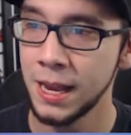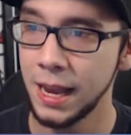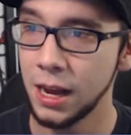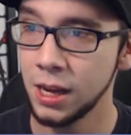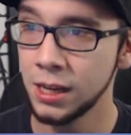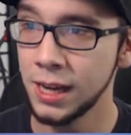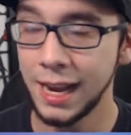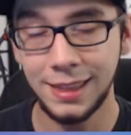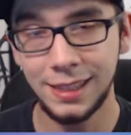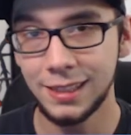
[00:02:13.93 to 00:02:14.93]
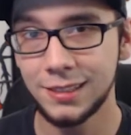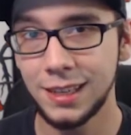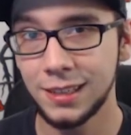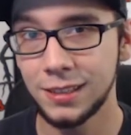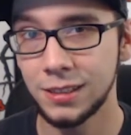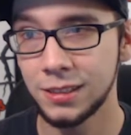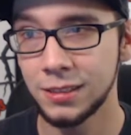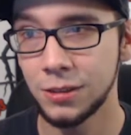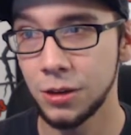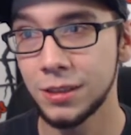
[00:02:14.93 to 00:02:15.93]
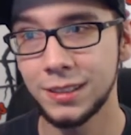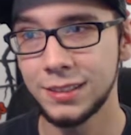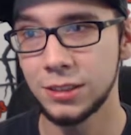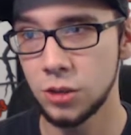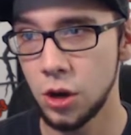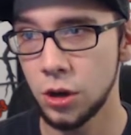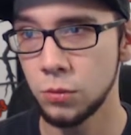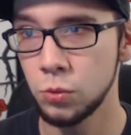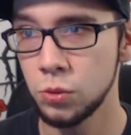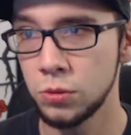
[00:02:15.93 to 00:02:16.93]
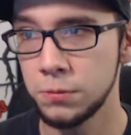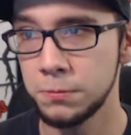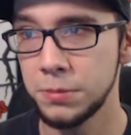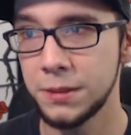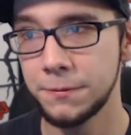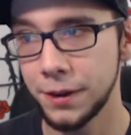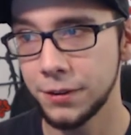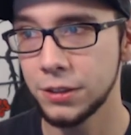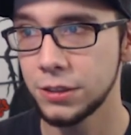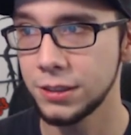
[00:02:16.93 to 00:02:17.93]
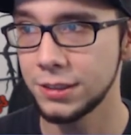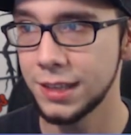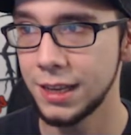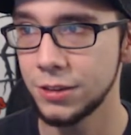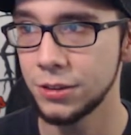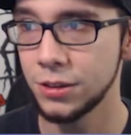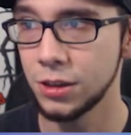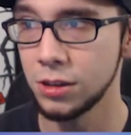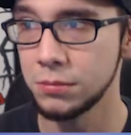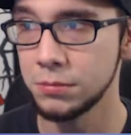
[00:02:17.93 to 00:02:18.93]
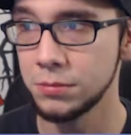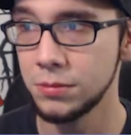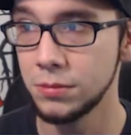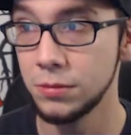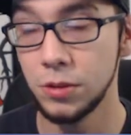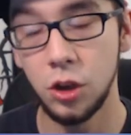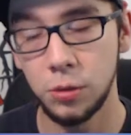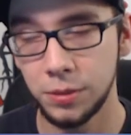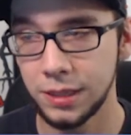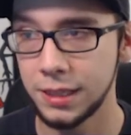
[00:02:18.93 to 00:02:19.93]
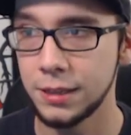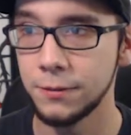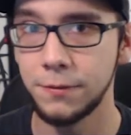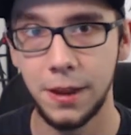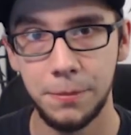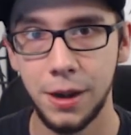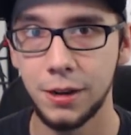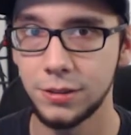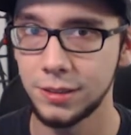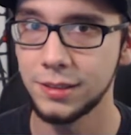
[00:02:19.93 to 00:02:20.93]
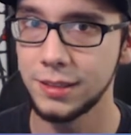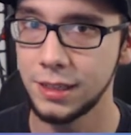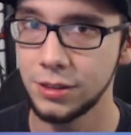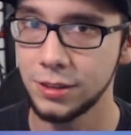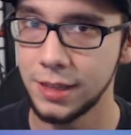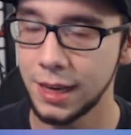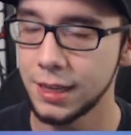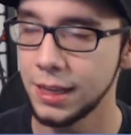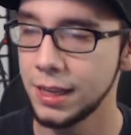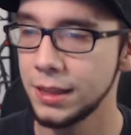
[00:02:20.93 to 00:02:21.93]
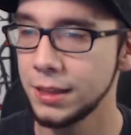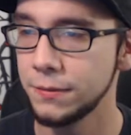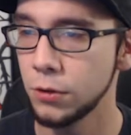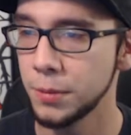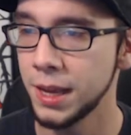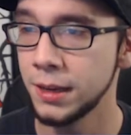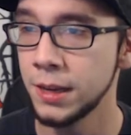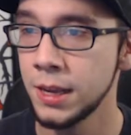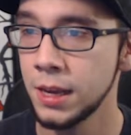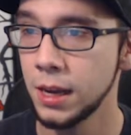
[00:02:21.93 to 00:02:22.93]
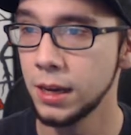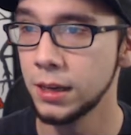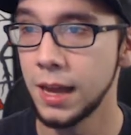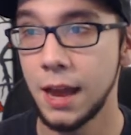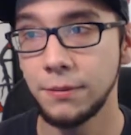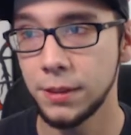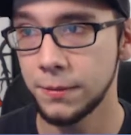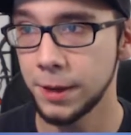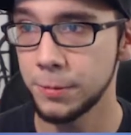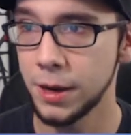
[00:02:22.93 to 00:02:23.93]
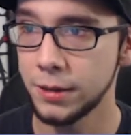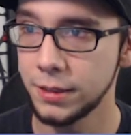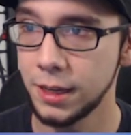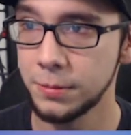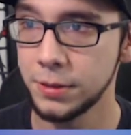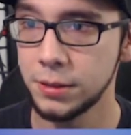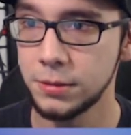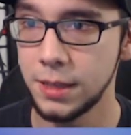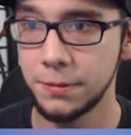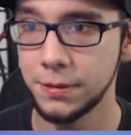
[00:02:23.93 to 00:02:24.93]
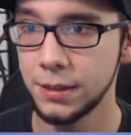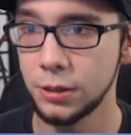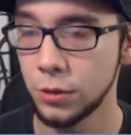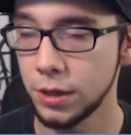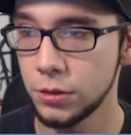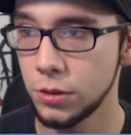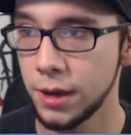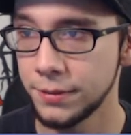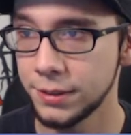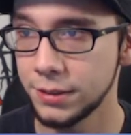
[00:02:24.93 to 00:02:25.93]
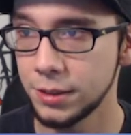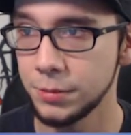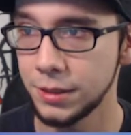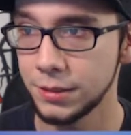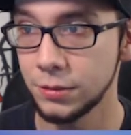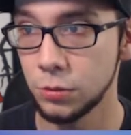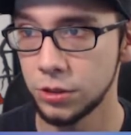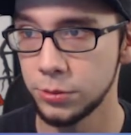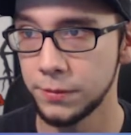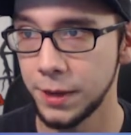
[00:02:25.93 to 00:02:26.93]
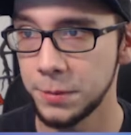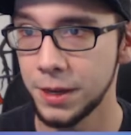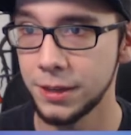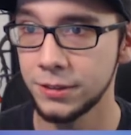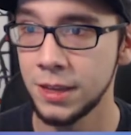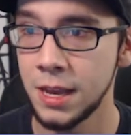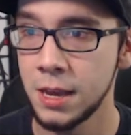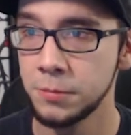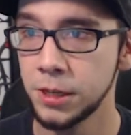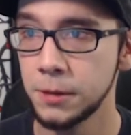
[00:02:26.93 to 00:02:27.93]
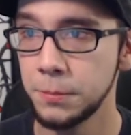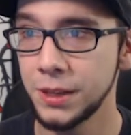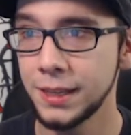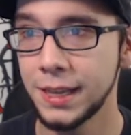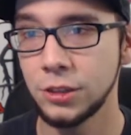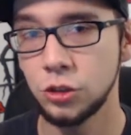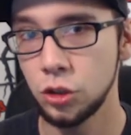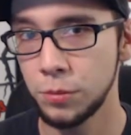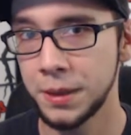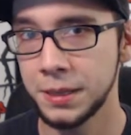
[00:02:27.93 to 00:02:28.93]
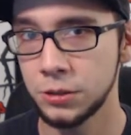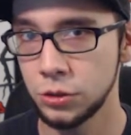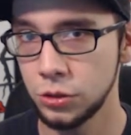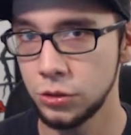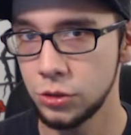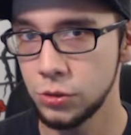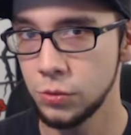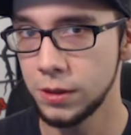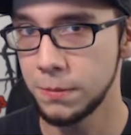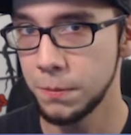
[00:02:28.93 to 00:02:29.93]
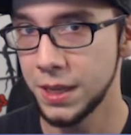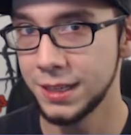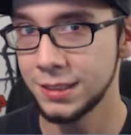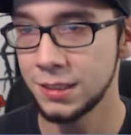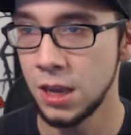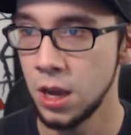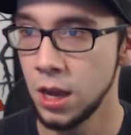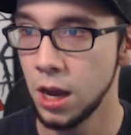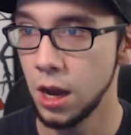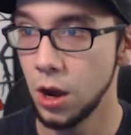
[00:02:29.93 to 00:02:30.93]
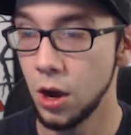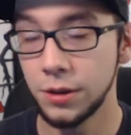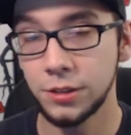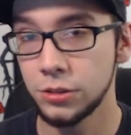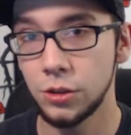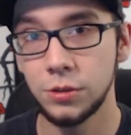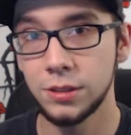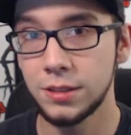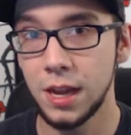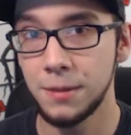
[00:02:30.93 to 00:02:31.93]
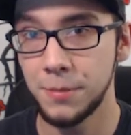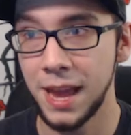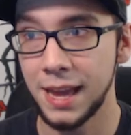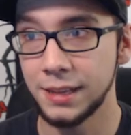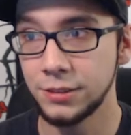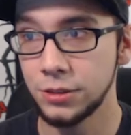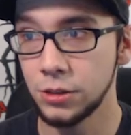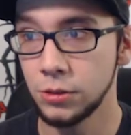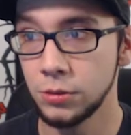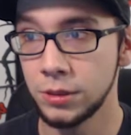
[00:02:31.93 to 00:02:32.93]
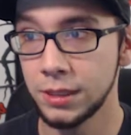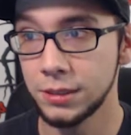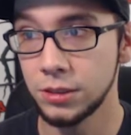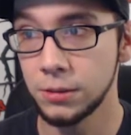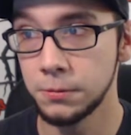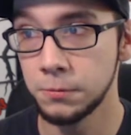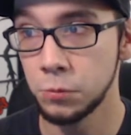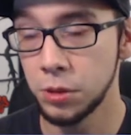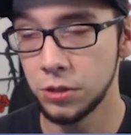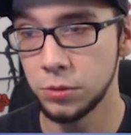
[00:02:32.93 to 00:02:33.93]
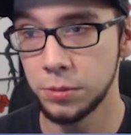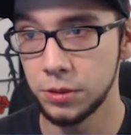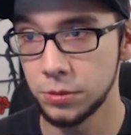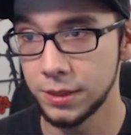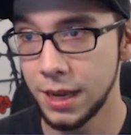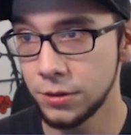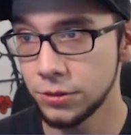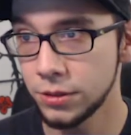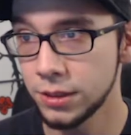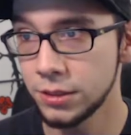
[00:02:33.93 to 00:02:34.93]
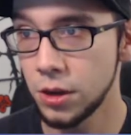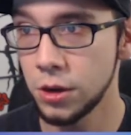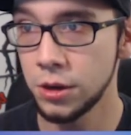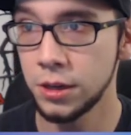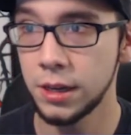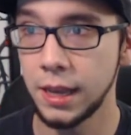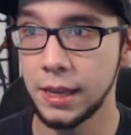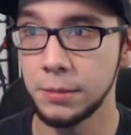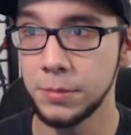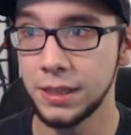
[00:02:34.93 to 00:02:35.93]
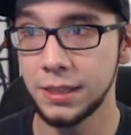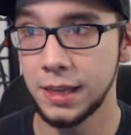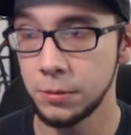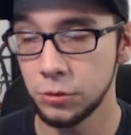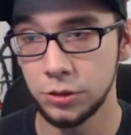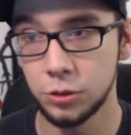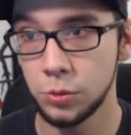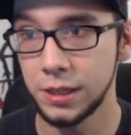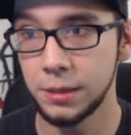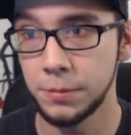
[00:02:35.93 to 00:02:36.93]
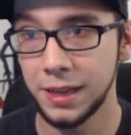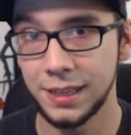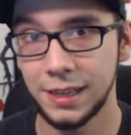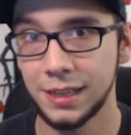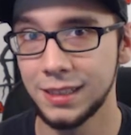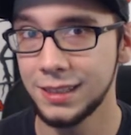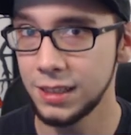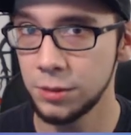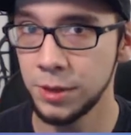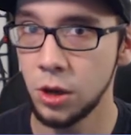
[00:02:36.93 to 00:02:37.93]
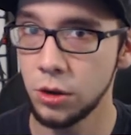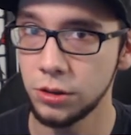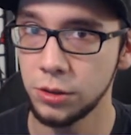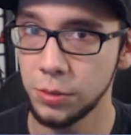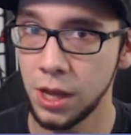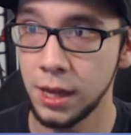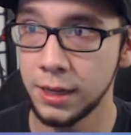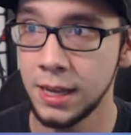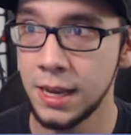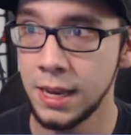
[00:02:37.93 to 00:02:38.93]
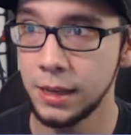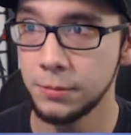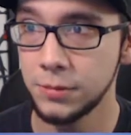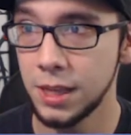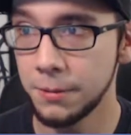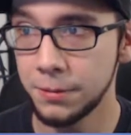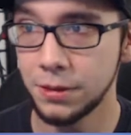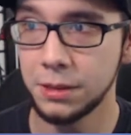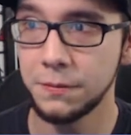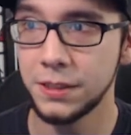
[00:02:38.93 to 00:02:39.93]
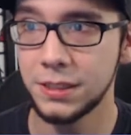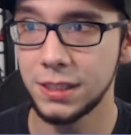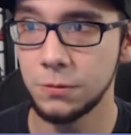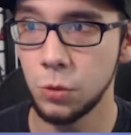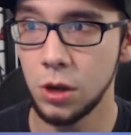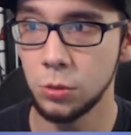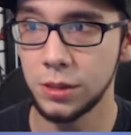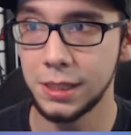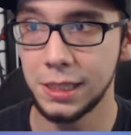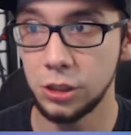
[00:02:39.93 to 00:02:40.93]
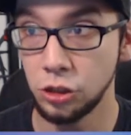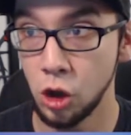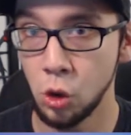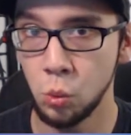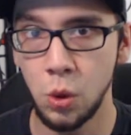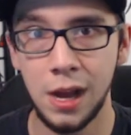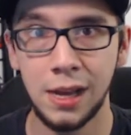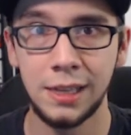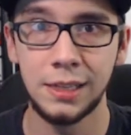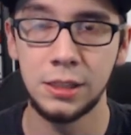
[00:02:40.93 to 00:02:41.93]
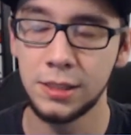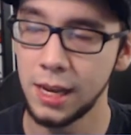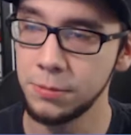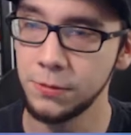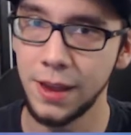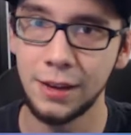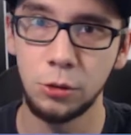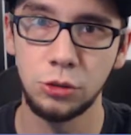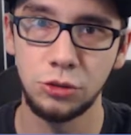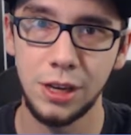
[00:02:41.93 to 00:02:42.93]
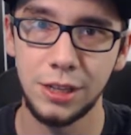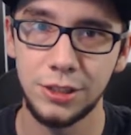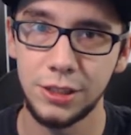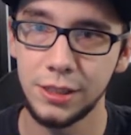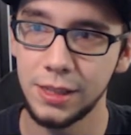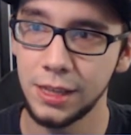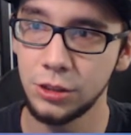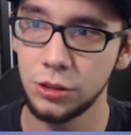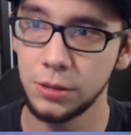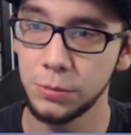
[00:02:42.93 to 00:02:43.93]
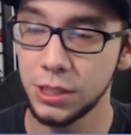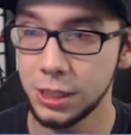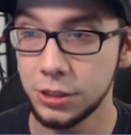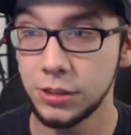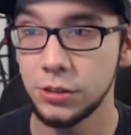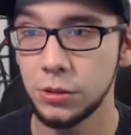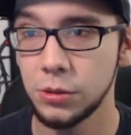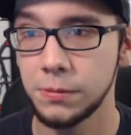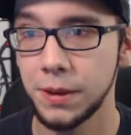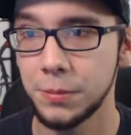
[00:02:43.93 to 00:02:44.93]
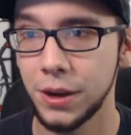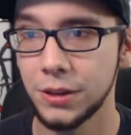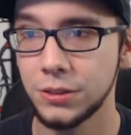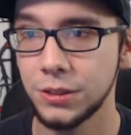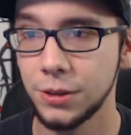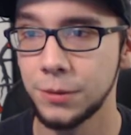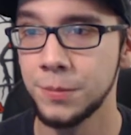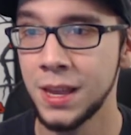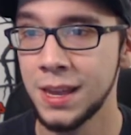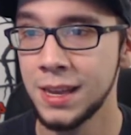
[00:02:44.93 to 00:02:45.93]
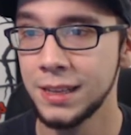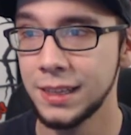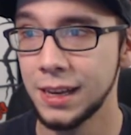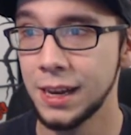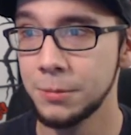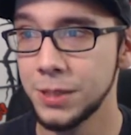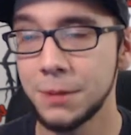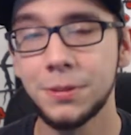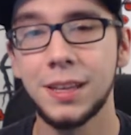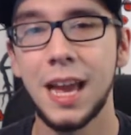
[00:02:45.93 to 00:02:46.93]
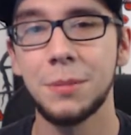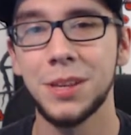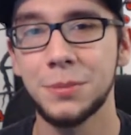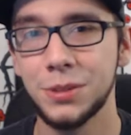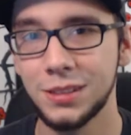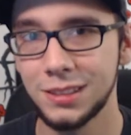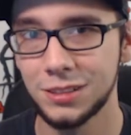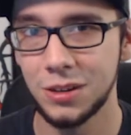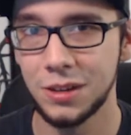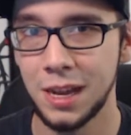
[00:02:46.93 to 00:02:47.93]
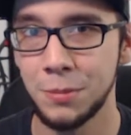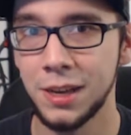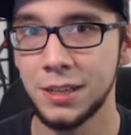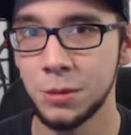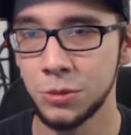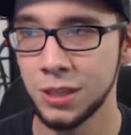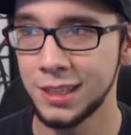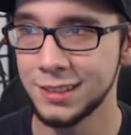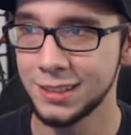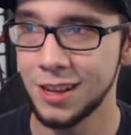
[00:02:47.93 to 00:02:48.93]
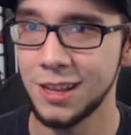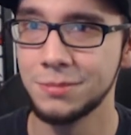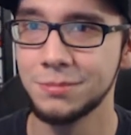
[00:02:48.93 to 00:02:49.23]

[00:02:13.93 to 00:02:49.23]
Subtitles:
I think this deck, or at least this card, will be very good in standard, notably if Vampires is a good deck in the format. Having the Vampire type is definitely critical, obviously, because it works with Vampires, but being a 2 mana 2/2 with Menace on its own is not bad. So get some +1/+1 counters on this card and being able to swing, making it a little bit harder to block. Definitely fits in well with the go wide type of aggro strategy that you can potentially do with Vampires. So yeah, I'm definitely happy at putting this card at my number 9 slot.